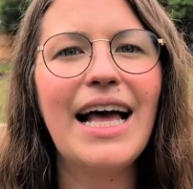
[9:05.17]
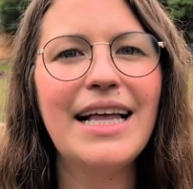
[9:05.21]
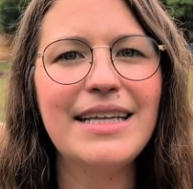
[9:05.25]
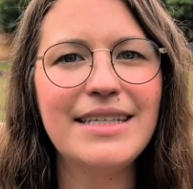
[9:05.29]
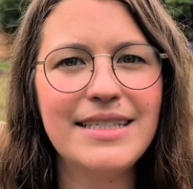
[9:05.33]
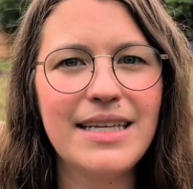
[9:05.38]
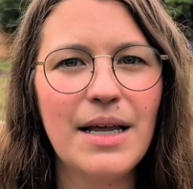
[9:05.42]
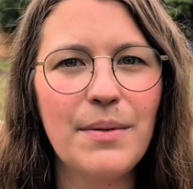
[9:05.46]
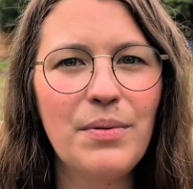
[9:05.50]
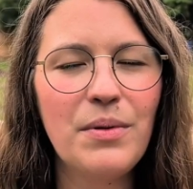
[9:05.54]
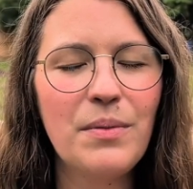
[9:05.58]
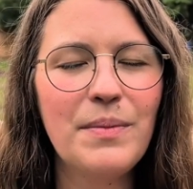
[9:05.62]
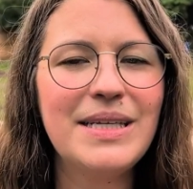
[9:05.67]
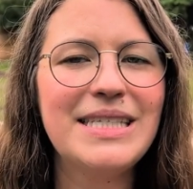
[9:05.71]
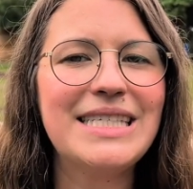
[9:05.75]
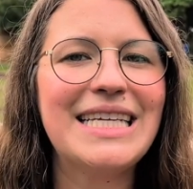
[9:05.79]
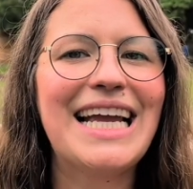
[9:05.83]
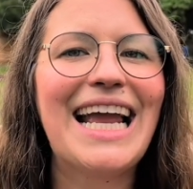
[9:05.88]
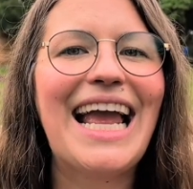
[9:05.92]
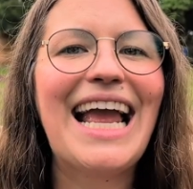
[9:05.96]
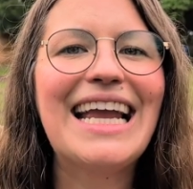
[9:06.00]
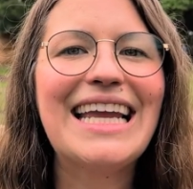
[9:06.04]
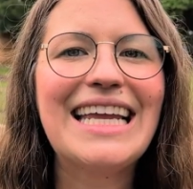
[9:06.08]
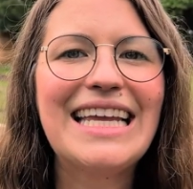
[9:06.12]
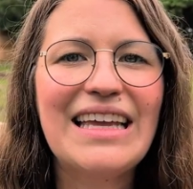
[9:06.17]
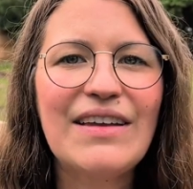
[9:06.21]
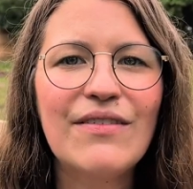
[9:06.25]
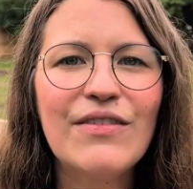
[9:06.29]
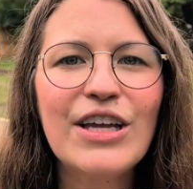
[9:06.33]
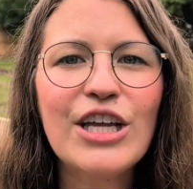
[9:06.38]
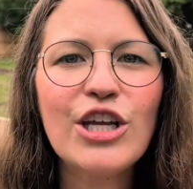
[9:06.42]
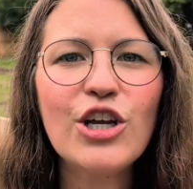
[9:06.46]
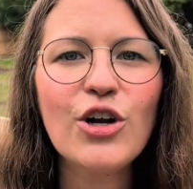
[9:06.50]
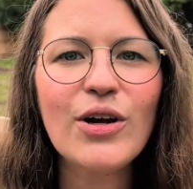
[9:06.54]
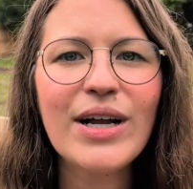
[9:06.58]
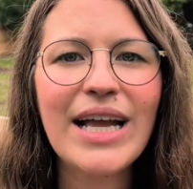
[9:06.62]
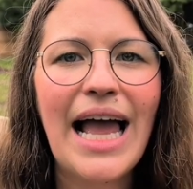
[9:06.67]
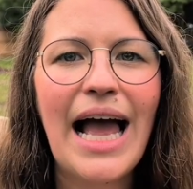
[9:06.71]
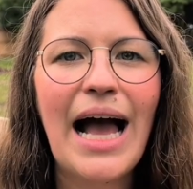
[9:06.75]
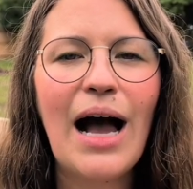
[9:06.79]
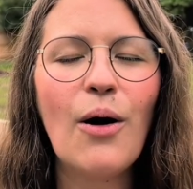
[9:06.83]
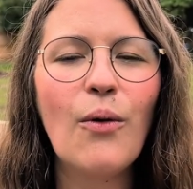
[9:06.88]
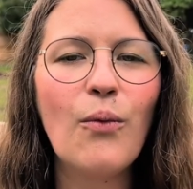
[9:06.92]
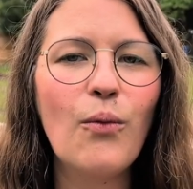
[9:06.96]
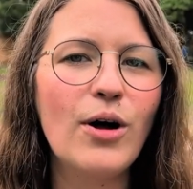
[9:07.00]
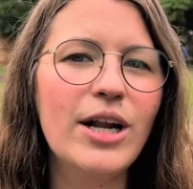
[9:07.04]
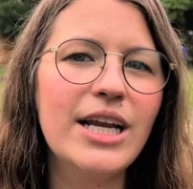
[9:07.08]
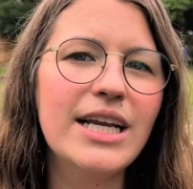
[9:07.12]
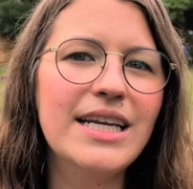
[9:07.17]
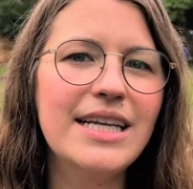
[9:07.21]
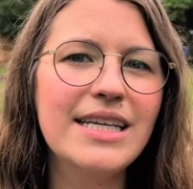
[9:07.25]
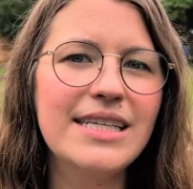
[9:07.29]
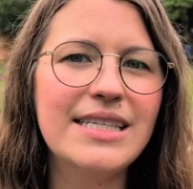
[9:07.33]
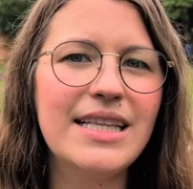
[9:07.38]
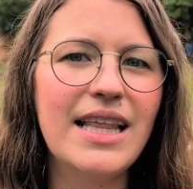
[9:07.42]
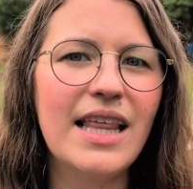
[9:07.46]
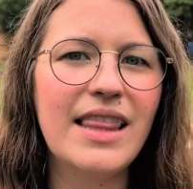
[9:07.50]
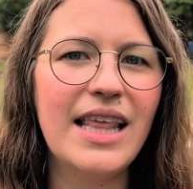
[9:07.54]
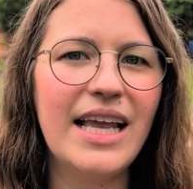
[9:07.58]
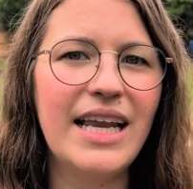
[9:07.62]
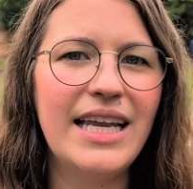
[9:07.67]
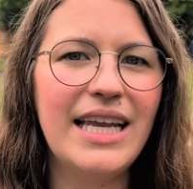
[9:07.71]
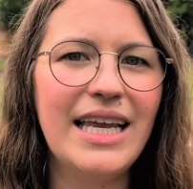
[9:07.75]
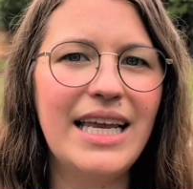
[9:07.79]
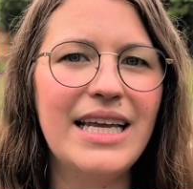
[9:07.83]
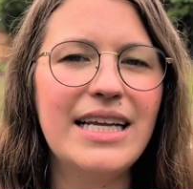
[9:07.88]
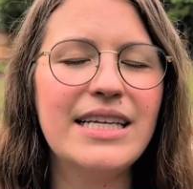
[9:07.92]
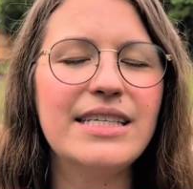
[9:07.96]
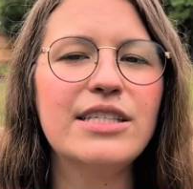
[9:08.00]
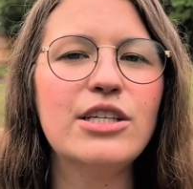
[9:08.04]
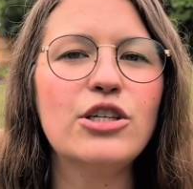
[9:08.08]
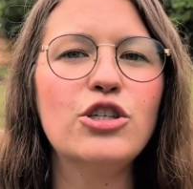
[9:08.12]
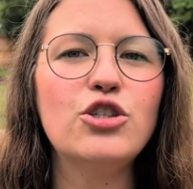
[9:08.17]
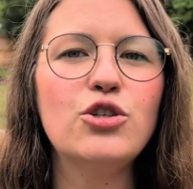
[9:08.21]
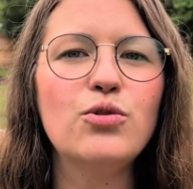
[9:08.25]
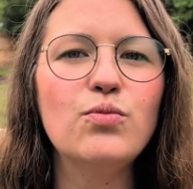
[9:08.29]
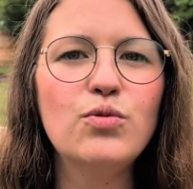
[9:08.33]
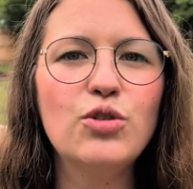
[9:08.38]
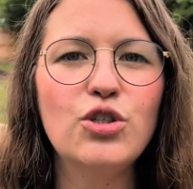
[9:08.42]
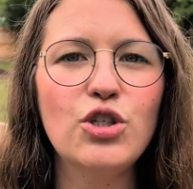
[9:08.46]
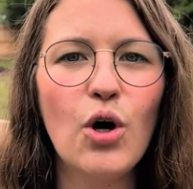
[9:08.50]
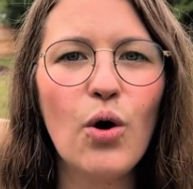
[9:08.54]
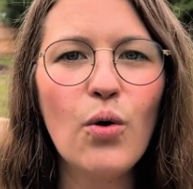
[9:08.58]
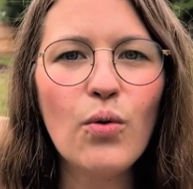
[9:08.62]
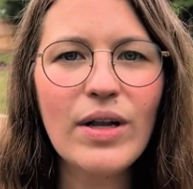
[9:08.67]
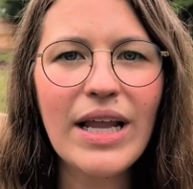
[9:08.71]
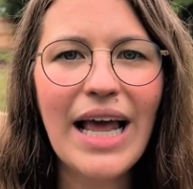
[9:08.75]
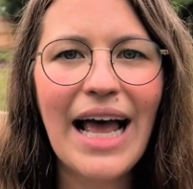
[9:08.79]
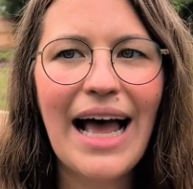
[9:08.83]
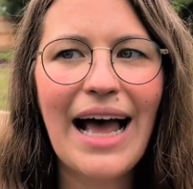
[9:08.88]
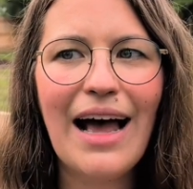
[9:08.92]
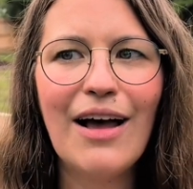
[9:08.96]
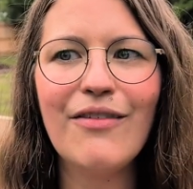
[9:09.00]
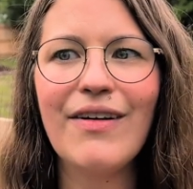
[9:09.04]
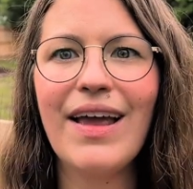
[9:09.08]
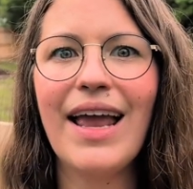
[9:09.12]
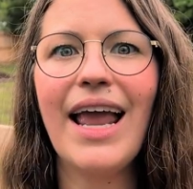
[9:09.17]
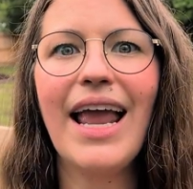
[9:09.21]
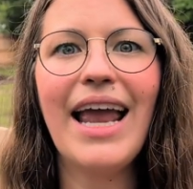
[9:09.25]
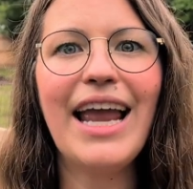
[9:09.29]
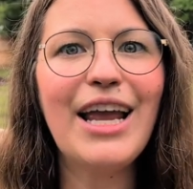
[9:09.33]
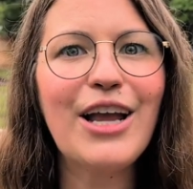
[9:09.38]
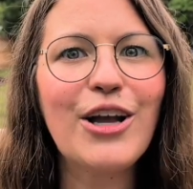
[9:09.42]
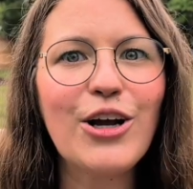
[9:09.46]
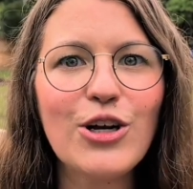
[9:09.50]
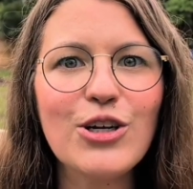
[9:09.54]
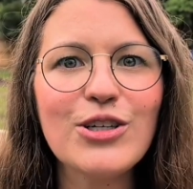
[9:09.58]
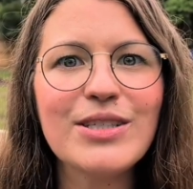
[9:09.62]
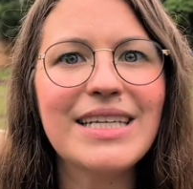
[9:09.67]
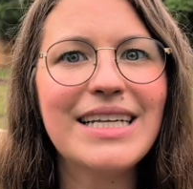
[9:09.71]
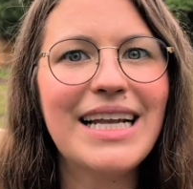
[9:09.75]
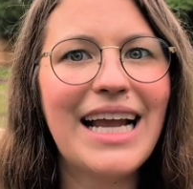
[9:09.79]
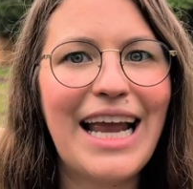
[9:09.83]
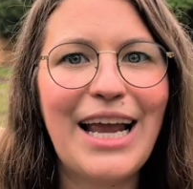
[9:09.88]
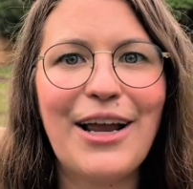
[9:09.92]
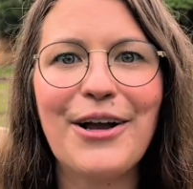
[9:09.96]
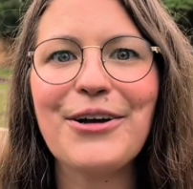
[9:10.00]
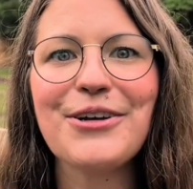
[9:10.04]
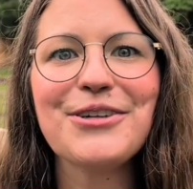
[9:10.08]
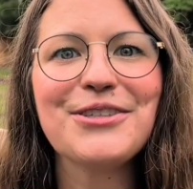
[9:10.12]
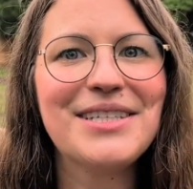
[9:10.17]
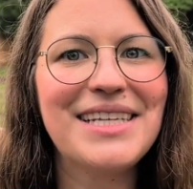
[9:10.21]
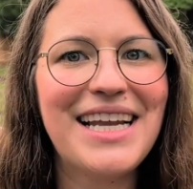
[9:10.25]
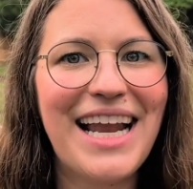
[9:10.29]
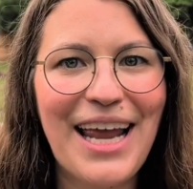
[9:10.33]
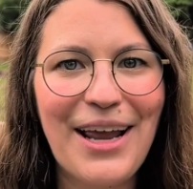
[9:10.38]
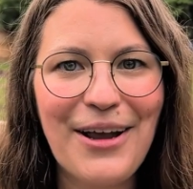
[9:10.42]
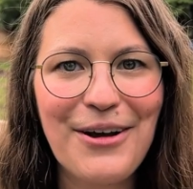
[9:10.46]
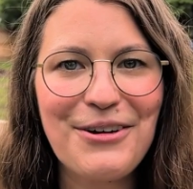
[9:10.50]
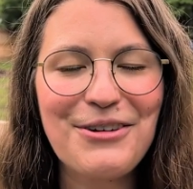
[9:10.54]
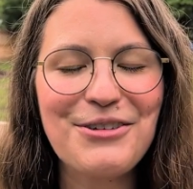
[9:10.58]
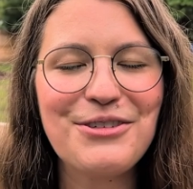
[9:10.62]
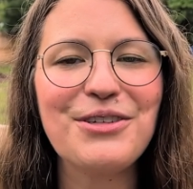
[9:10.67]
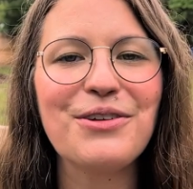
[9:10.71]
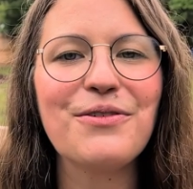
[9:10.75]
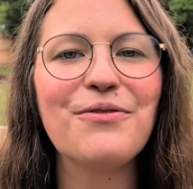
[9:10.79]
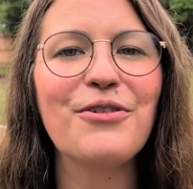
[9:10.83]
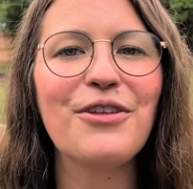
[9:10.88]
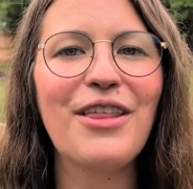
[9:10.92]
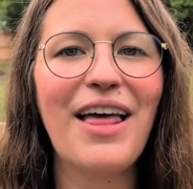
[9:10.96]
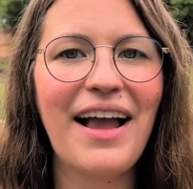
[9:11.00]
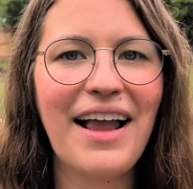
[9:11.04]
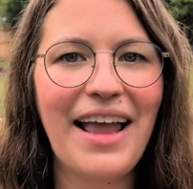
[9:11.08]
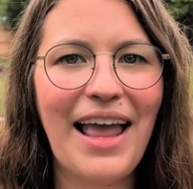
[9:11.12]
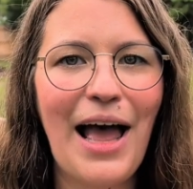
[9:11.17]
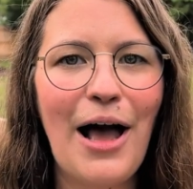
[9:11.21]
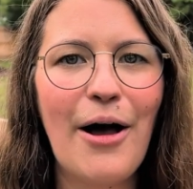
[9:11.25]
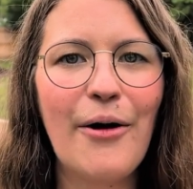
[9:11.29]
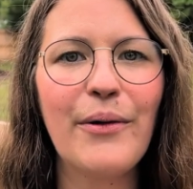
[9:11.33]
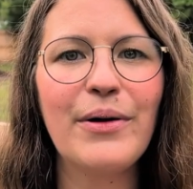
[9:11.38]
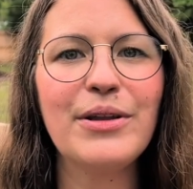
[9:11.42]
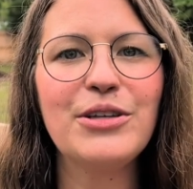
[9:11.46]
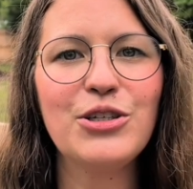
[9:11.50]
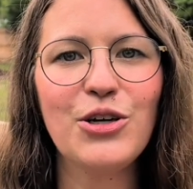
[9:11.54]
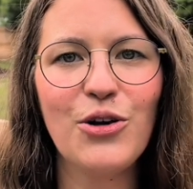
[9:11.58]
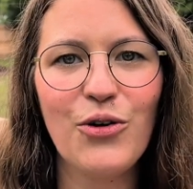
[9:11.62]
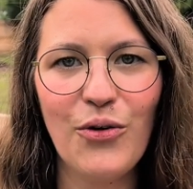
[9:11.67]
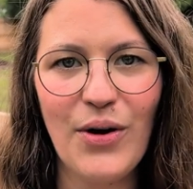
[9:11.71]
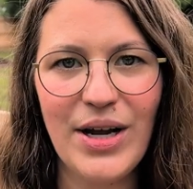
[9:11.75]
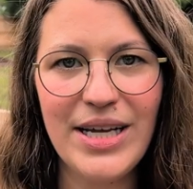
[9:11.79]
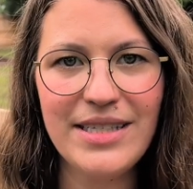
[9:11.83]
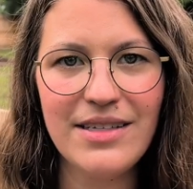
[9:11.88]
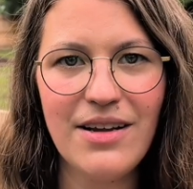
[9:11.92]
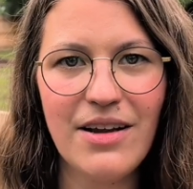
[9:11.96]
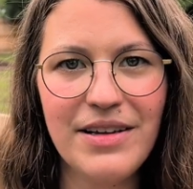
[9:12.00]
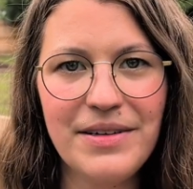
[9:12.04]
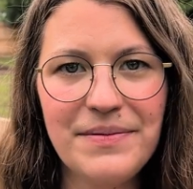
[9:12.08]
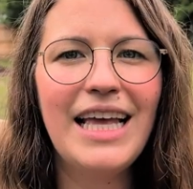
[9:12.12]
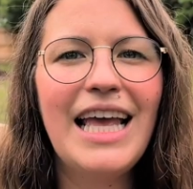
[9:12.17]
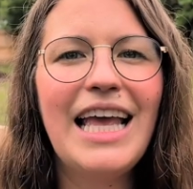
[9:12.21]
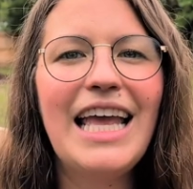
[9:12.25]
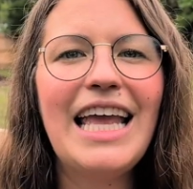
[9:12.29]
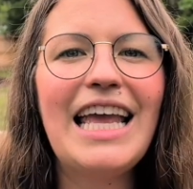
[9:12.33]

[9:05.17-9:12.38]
and supplementing and giving your cow what it is that they need, since you don't have acres and acres and acres for that cow to graze on.